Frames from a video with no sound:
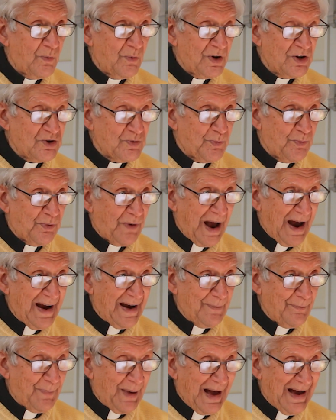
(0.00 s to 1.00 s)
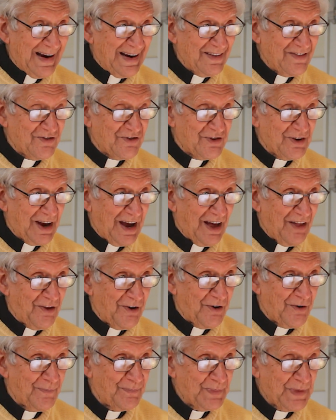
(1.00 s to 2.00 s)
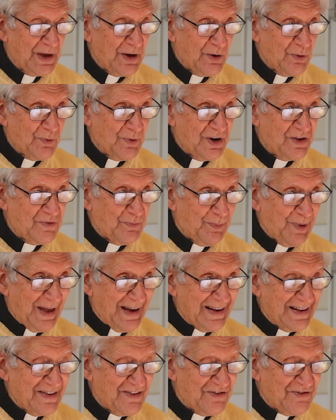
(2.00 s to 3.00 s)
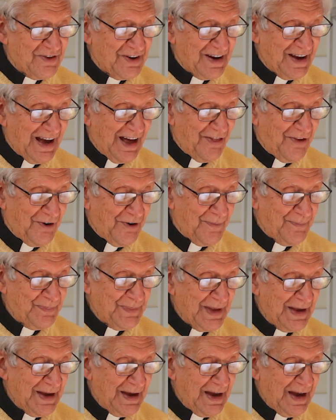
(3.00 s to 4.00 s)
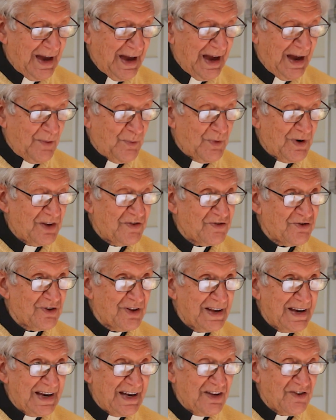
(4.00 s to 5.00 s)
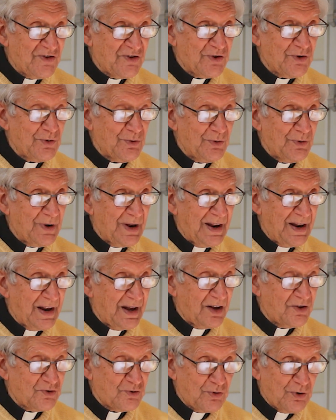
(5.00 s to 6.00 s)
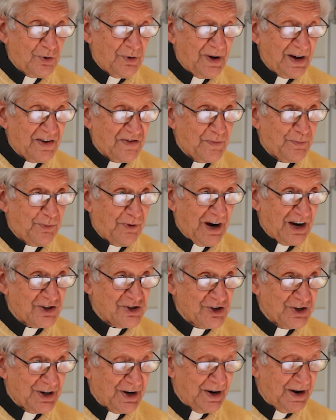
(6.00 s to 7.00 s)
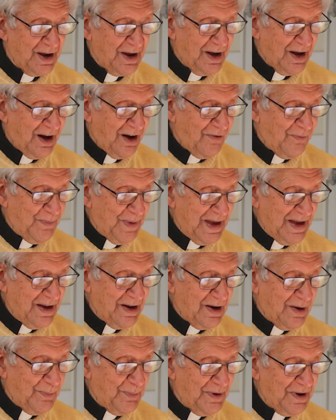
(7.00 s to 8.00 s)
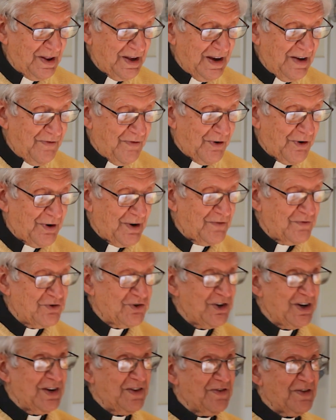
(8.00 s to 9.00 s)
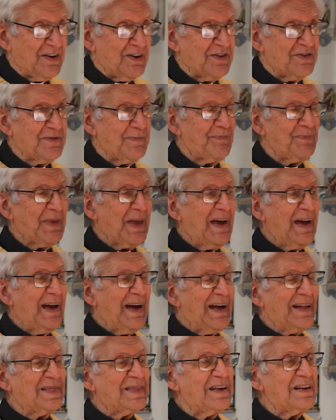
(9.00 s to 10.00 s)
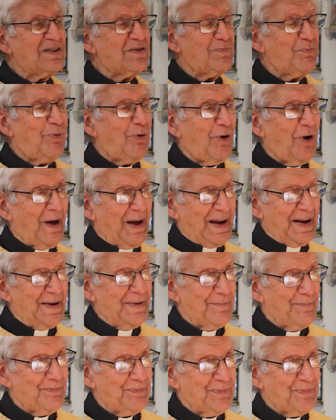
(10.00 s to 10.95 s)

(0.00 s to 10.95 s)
which binds together, which blends together, and which leads to a true expression of being a believer of Jesus. At this point